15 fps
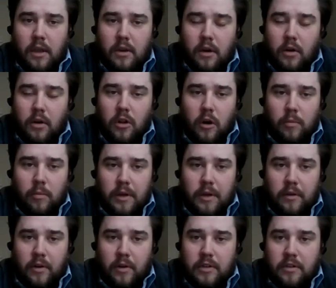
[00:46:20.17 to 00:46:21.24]
globally
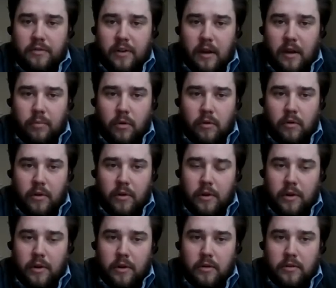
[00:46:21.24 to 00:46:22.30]
diversified
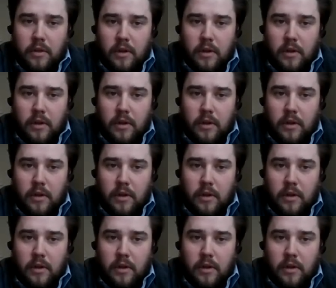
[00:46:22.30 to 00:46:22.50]
portfolios